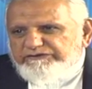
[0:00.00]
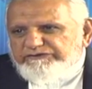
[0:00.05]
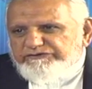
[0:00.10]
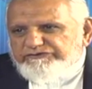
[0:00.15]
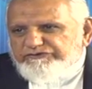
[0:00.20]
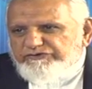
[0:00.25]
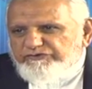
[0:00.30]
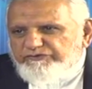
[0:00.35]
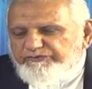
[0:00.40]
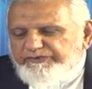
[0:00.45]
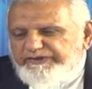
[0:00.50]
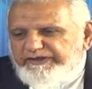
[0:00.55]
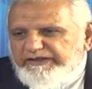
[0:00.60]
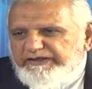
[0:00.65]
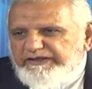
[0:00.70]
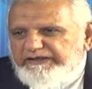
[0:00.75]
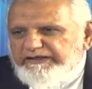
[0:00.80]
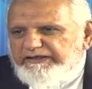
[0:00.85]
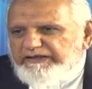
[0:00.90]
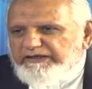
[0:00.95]
So
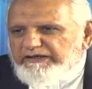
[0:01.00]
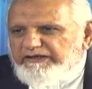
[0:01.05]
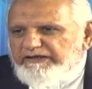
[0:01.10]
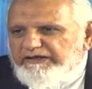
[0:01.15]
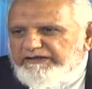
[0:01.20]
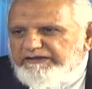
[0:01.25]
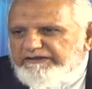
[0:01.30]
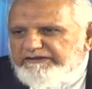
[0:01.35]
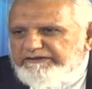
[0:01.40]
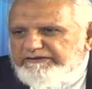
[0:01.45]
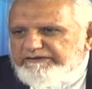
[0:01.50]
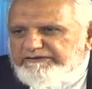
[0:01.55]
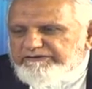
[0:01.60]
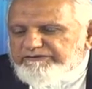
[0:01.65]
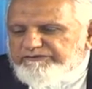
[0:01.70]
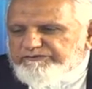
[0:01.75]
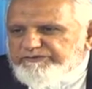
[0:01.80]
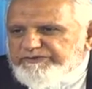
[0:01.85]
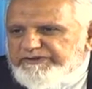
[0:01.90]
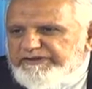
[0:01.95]
we
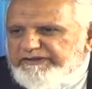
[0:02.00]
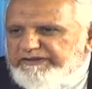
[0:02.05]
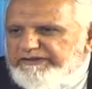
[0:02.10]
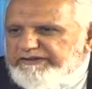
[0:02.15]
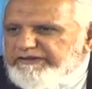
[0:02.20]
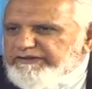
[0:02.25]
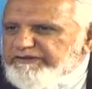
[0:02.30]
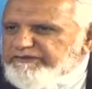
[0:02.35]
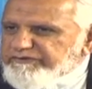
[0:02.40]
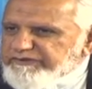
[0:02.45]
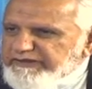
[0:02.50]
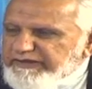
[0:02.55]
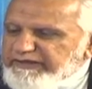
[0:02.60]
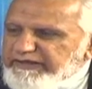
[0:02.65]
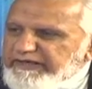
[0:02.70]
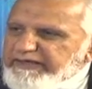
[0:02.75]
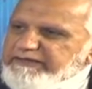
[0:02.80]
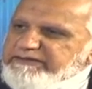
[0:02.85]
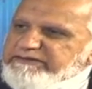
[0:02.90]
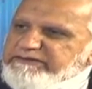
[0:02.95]
were
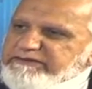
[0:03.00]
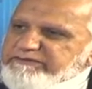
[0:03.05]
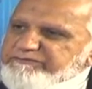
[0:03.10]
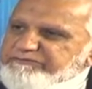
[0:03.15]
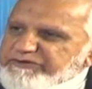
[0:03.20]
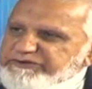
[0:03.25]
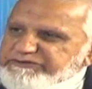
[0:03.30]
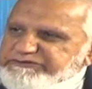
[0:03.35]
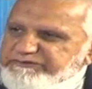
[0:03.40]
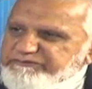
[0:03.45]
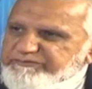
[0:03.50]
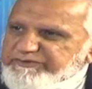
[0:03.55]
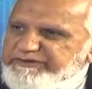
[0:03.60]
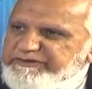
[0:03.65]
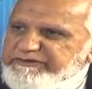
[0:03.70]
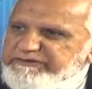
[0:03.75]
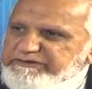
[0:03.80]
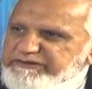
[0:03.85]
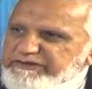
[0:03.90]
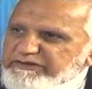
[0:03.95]
looking at the
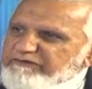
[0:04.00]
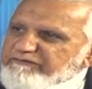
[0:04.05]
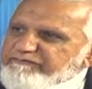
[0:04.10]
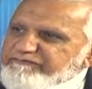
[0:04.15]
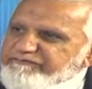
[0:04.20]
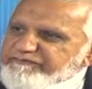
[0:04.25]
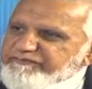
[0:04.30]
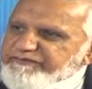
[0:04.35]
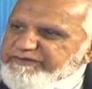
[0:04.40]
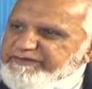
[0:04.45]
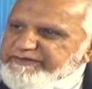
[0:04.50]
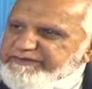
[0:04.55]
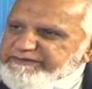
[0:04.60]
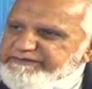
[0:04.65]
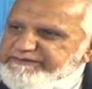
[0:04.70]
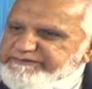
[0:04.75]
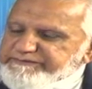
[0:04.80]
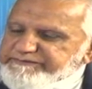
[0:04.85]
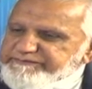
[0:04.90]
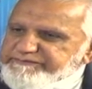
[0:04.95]
possibility of
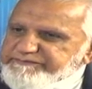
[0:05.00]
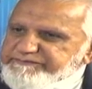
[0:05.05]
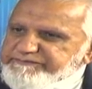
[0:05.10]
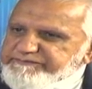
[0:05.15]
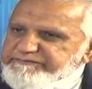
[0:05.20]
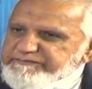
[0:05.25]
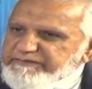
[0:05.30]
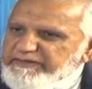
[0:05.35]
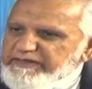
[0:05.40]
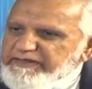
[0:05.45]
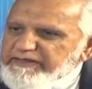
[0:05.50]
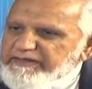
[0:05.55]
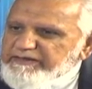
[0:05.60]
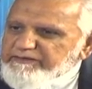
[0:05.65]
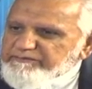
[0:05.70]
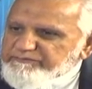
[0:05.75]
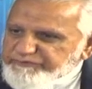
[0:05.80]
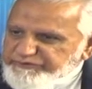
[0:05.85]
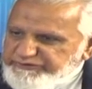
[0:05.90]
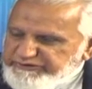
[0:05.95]

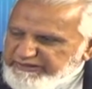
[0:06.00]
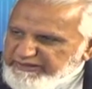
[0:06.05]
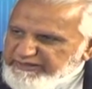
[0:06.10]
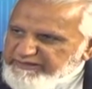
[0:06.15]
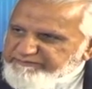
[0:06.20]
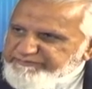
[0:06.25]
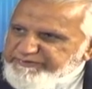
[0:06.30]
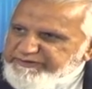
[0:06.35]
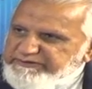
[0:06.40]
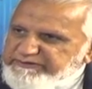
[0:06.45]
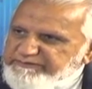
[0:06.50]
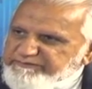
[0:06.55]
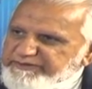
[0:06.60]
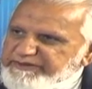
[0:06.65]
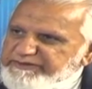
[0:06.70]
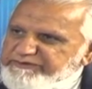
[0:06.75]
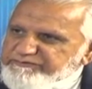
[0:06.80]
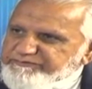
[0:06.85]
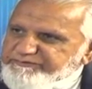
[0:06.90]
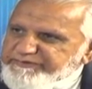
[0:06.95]
putting up a
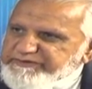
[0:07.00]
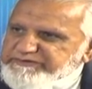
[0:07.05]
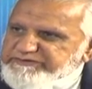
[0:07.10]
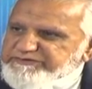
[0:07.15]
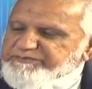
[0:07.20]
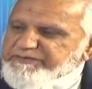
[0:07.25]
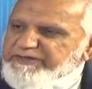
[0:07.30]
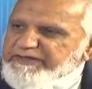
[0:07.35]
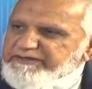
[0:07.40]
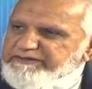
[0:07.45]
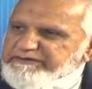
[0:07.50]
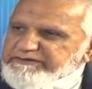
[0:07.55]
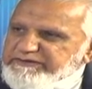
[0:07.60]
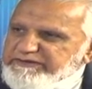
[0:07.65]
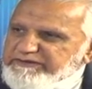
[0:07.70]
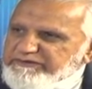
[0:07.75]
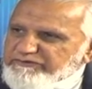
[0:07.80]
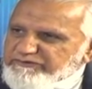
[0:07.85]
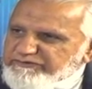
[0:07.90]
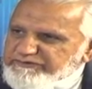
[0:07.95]
tomato paste plant
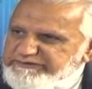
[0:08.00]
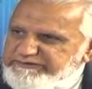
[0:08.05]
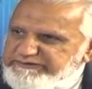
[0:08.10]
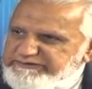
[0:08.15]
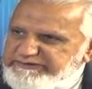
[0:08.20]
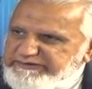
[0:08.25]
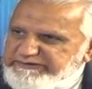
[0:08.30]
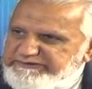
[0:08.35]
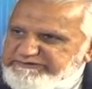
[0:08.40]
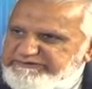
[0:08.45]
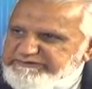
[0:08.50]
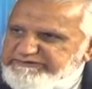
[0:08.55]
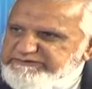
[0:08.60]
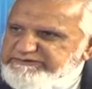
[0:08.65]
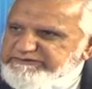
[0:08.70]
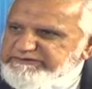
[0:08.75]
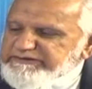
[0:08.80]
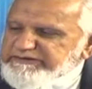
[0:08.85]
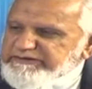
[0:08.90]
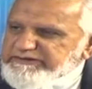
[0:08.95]
in northern
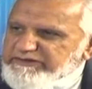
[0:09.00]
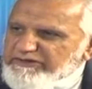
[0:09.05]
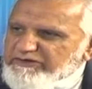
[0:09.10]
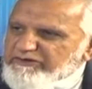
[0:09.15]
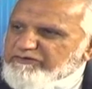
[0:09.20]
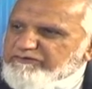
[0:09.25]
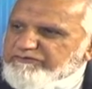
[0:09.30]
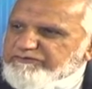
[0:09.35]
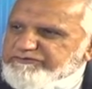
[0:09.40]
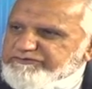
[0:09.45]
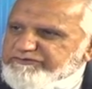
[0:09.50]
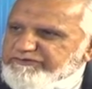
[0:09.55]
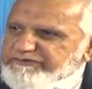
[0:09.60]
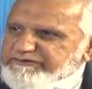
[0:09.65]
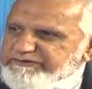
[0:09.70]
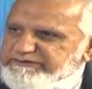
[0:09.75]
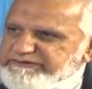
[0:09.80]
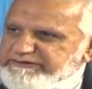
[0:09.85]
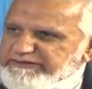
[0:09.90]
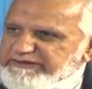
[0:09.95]
in the old
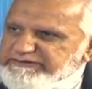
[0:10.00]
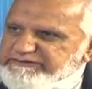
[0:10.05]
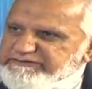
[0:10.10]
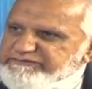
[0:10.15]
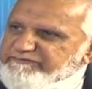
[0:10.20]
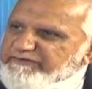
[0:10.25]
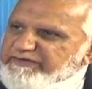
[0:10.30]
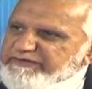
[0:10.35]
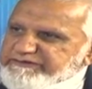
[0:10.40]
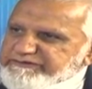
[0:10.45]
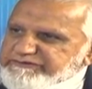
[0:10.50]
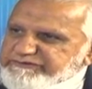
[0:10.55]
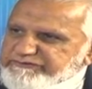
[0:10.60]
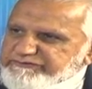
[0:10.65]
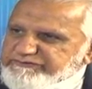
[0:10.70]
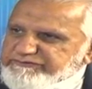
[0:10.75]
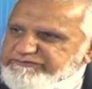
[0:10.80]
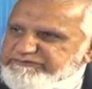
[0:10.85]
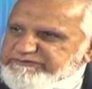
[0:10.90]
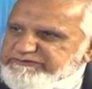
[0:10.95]
northern Transvaal,
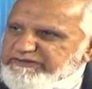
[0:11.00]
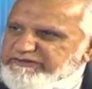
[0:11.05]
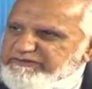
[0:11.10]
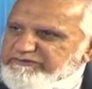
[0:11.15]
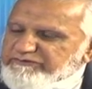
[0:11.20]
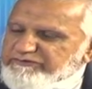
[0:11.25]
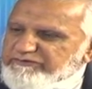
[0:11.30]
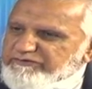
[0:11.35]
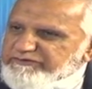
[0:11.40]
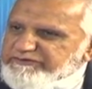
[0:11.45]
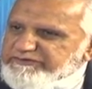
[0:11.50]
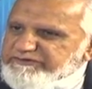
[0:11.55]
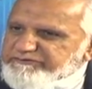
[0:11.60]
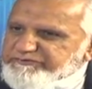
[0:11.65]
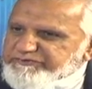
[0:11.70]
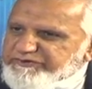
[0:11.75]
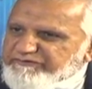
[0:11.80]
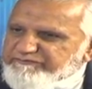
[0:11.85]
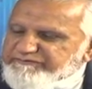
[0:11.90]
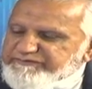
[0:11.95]
so to say, or northern
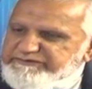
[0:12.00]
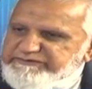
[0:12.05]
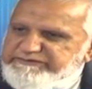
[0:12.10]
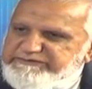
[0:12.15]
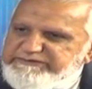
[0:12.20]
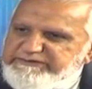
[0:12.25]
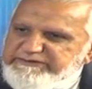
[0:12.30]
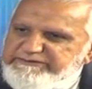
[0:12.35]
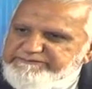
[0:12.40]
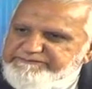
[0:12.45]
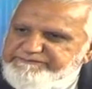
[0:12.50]
province.